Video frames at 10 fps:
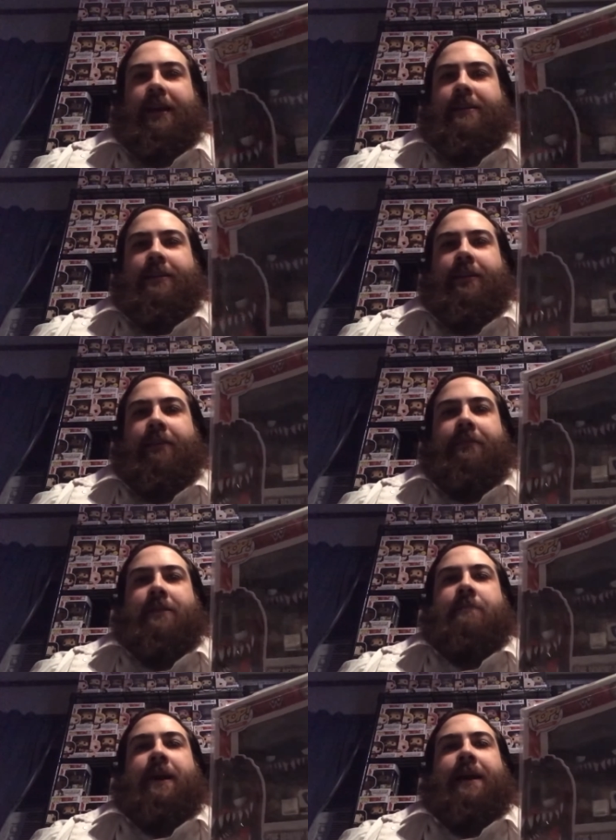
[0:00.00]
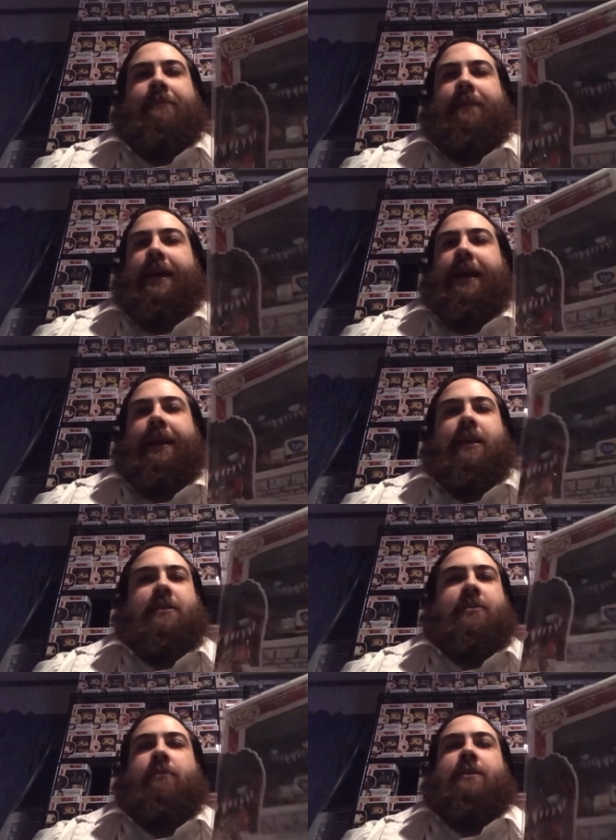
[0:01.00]
I just love this pop. And as
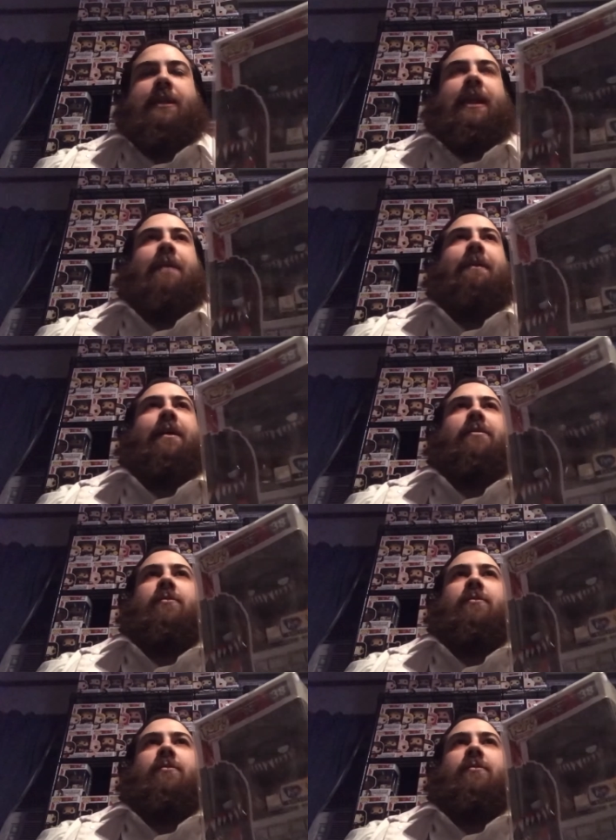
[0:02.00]
soon as it came out in